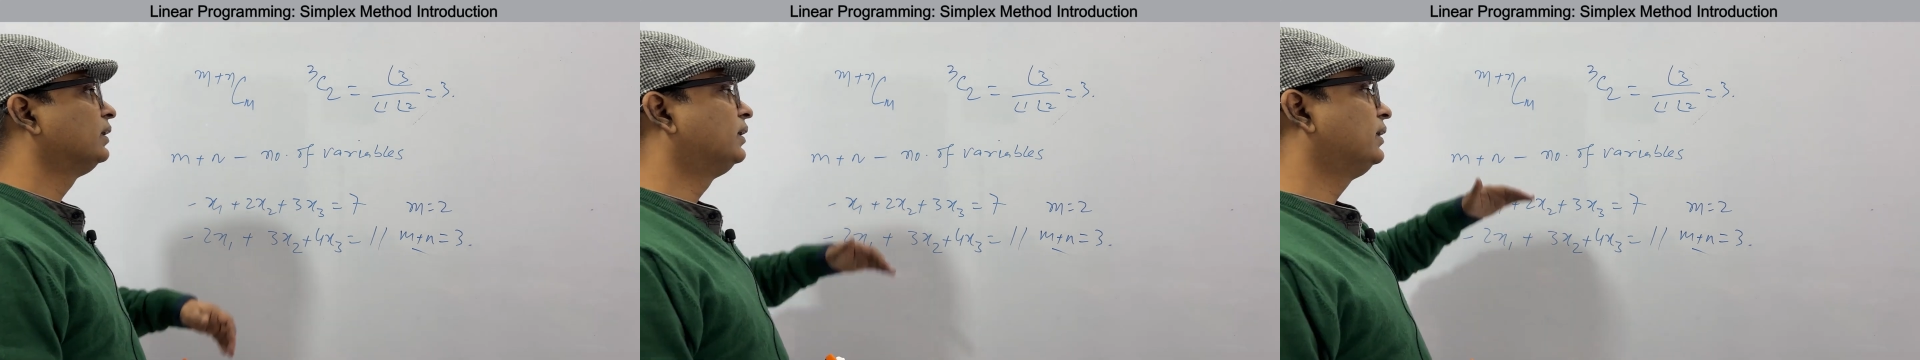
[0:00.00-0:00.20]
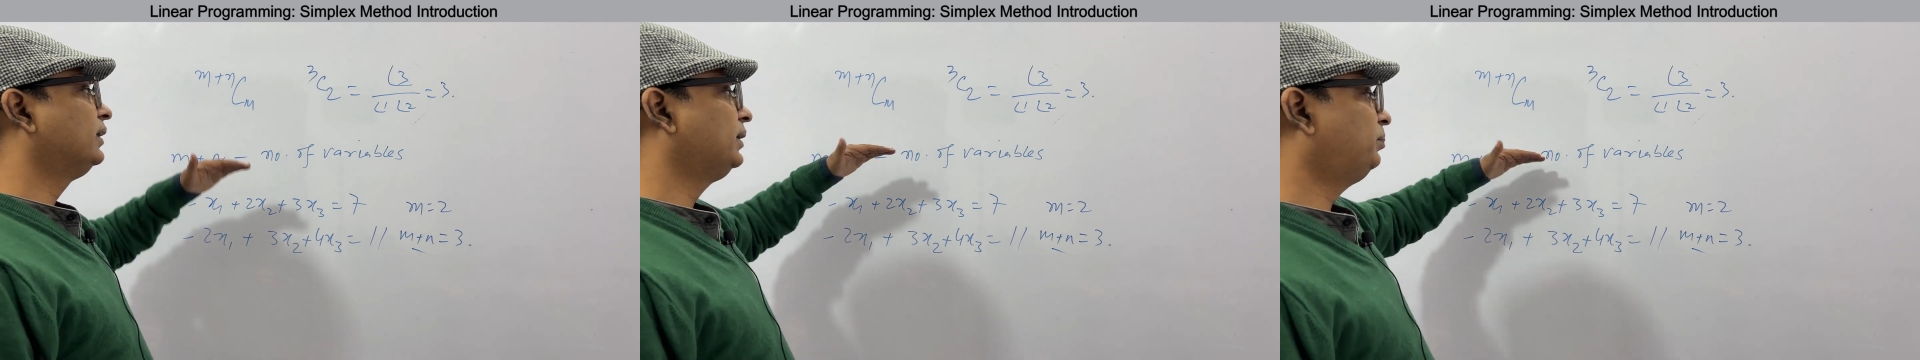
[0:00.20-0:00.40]

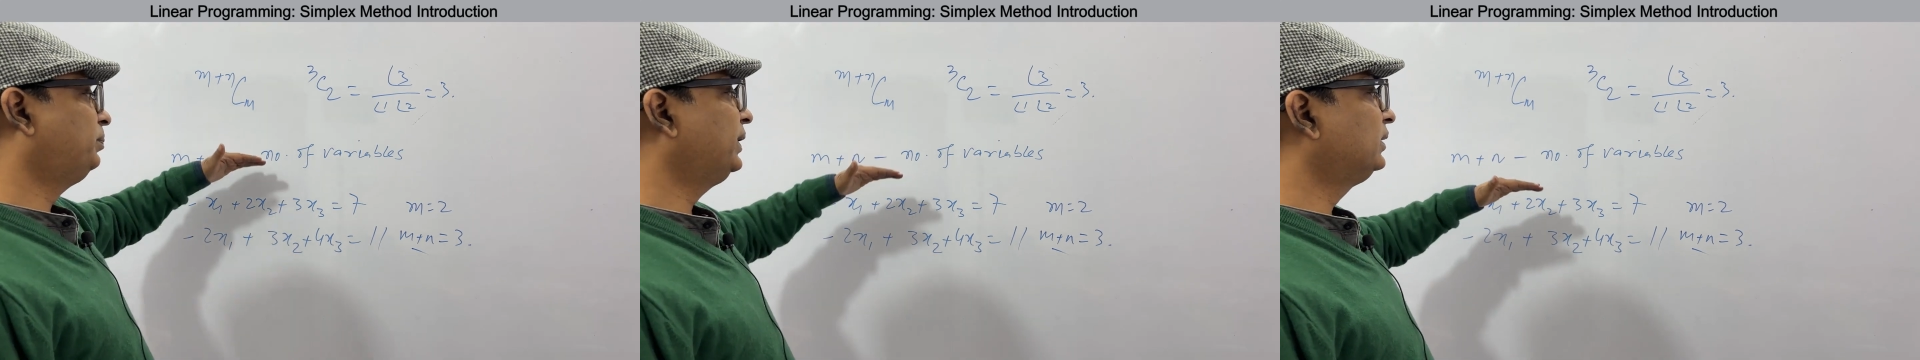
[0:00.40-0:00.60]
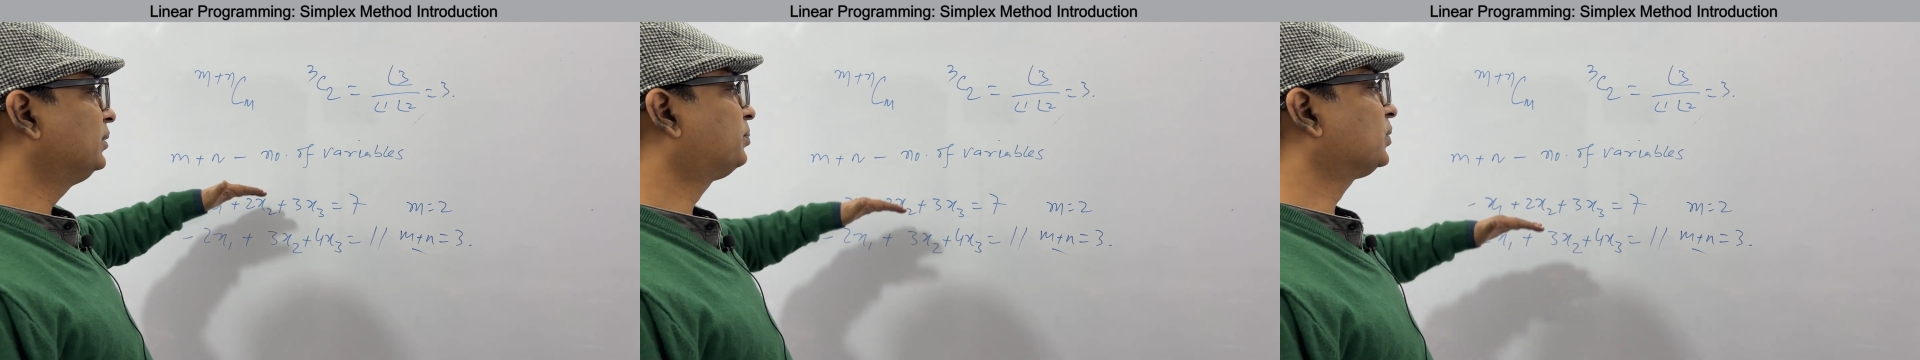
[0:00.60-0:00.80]

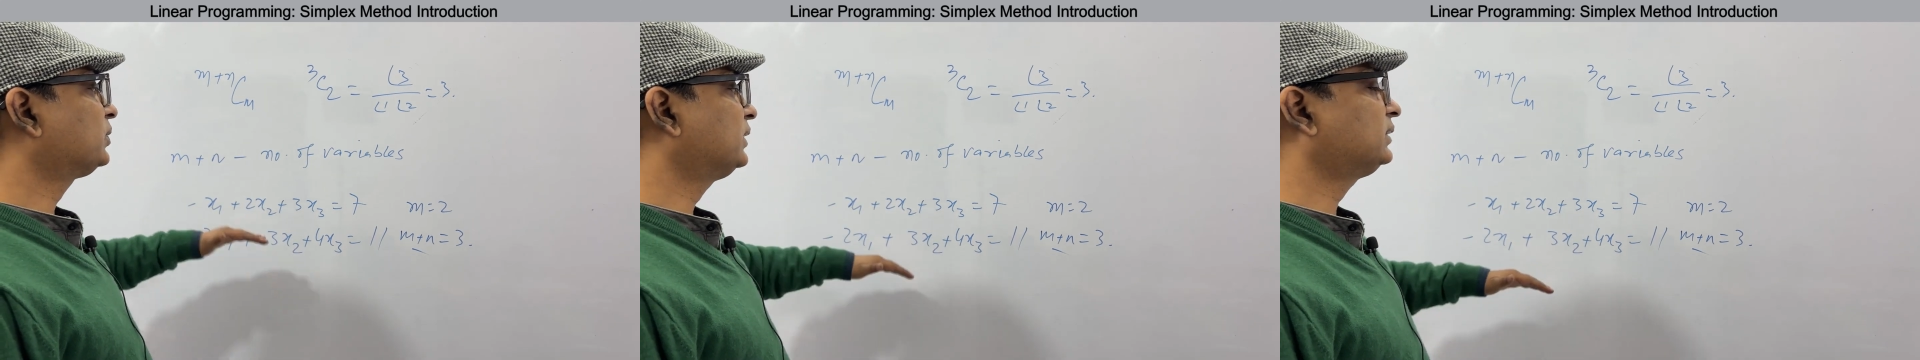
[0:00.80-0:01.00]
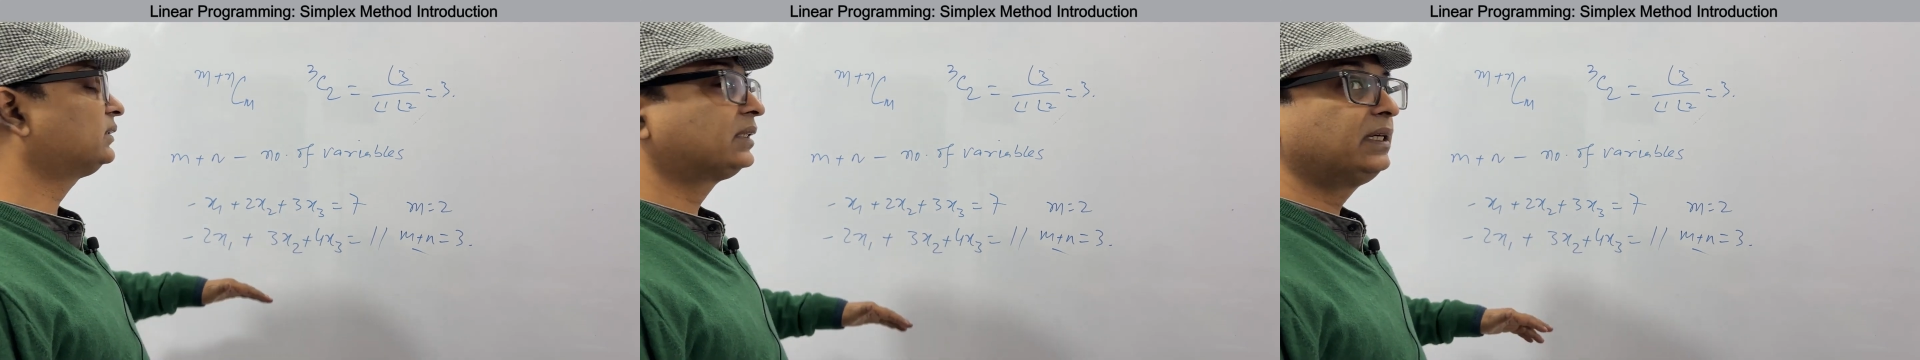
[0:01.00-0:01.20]
repeat the
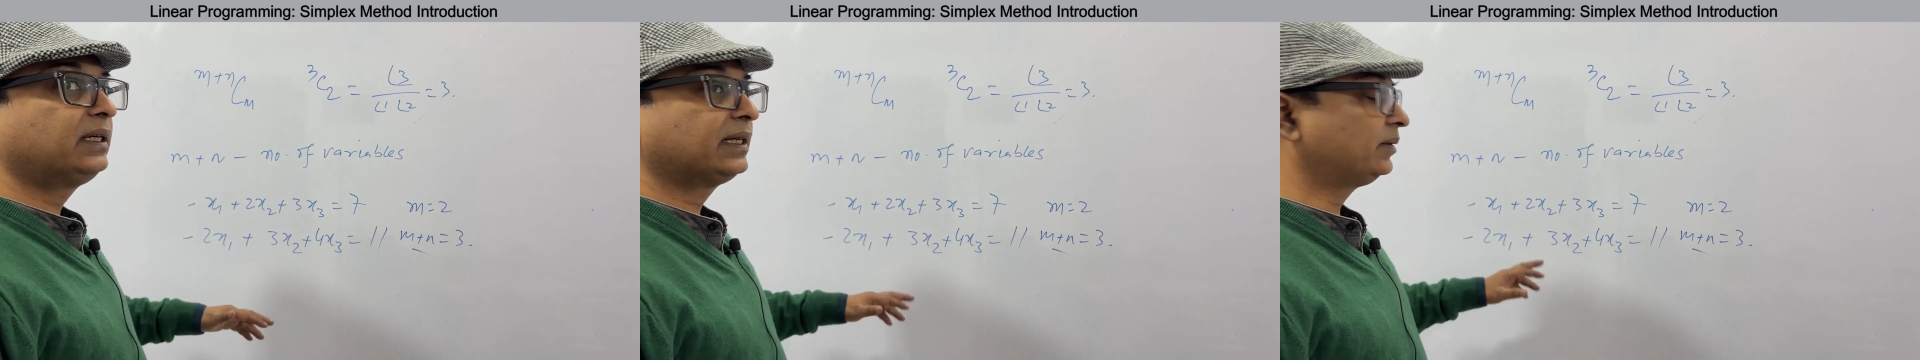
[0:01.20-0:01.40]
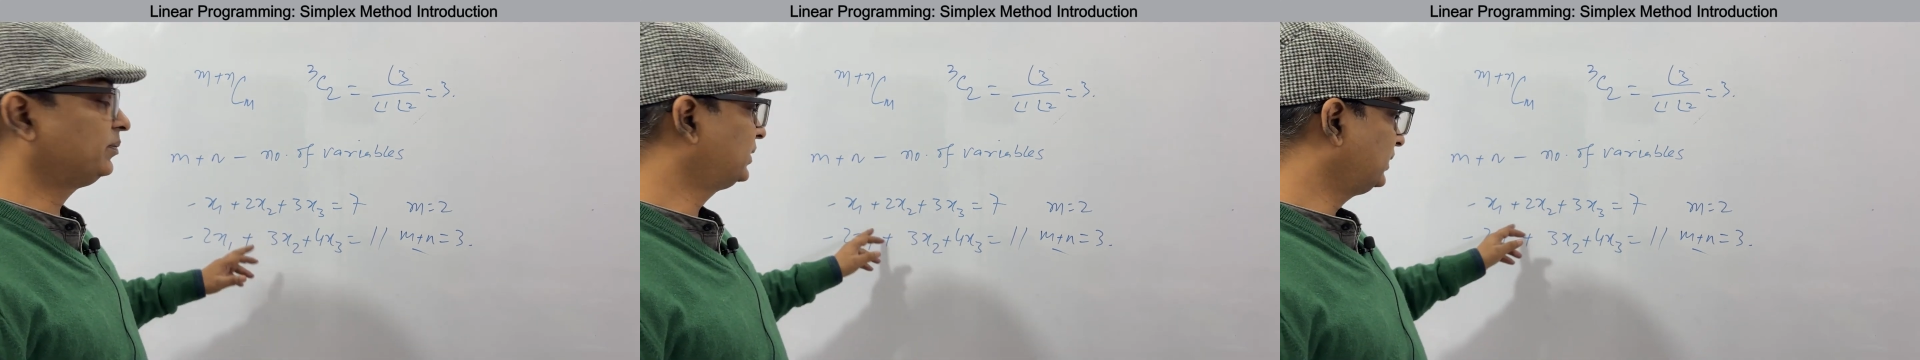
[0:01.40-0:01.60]
process 3
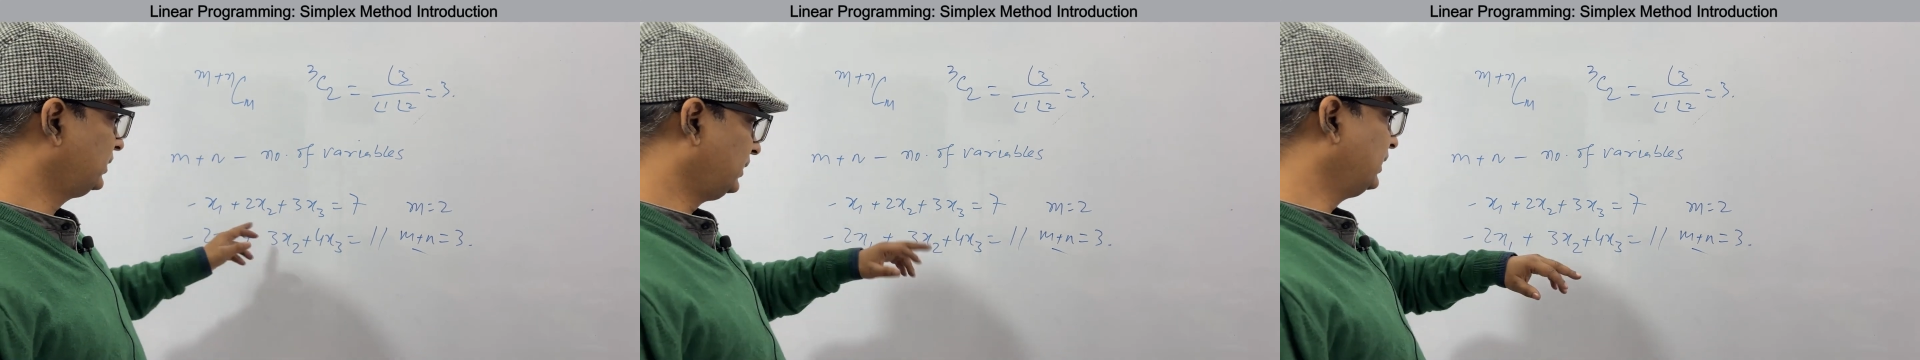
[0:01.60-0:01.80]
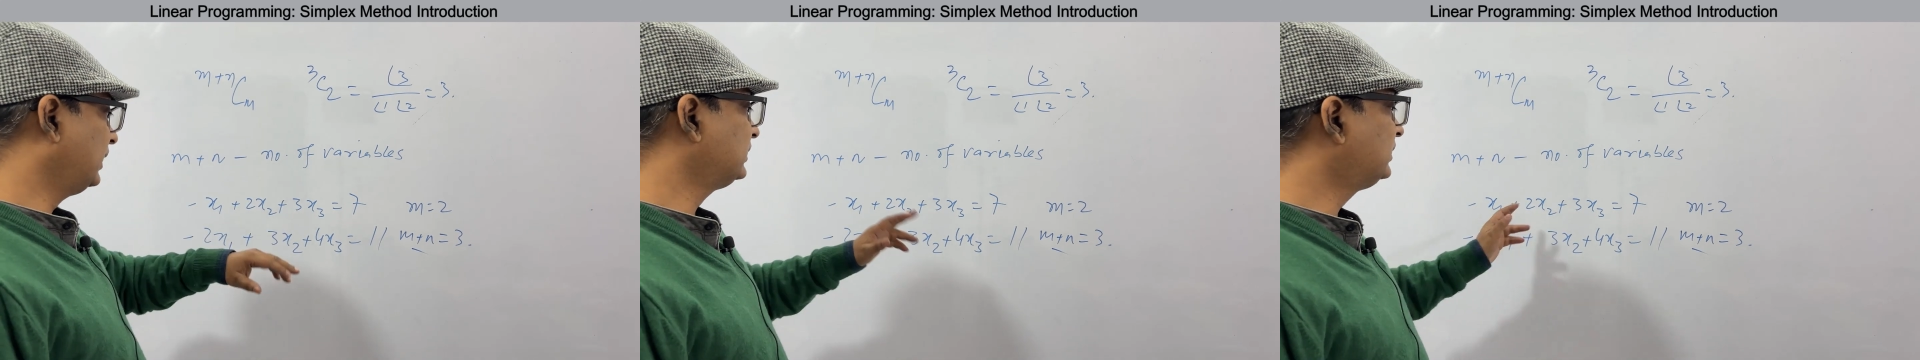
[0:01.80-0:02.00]
times,
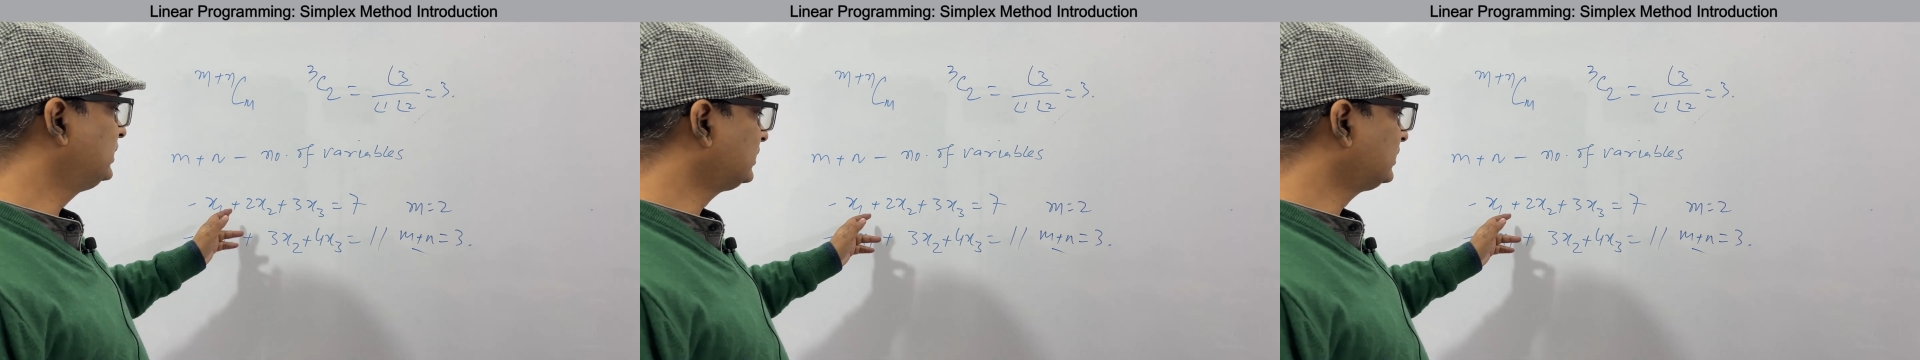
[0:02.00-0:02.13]
as